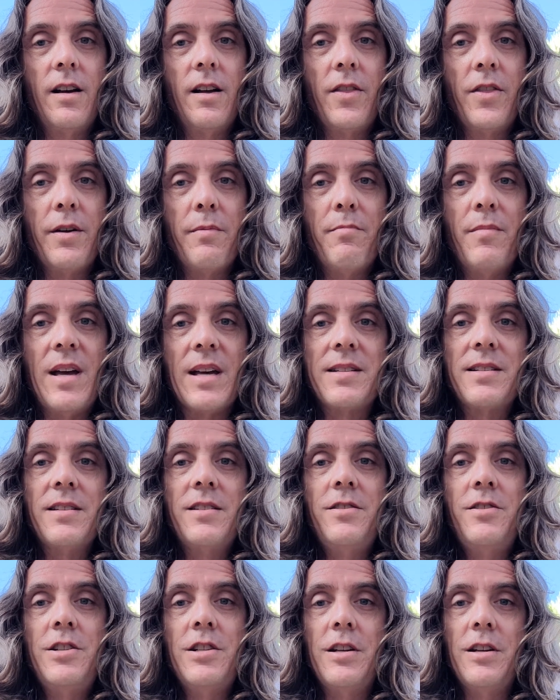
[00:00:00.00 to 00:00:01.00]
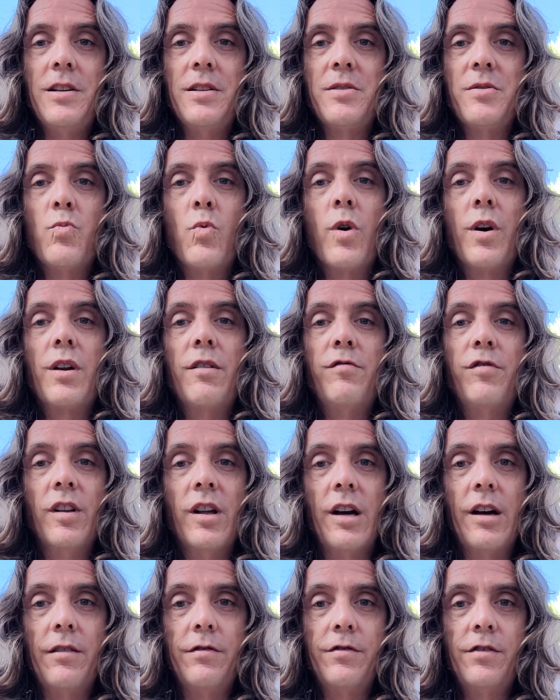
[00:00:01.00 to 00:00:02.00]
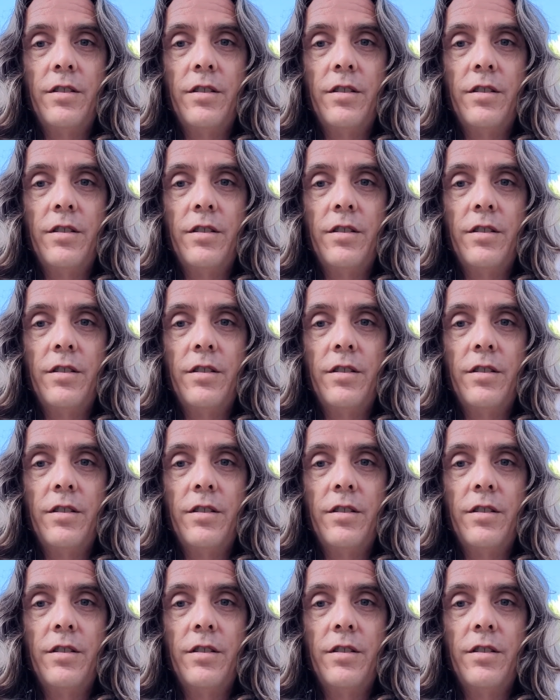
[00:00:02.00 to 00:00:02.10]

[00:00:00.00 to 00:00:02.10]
The message is one of love.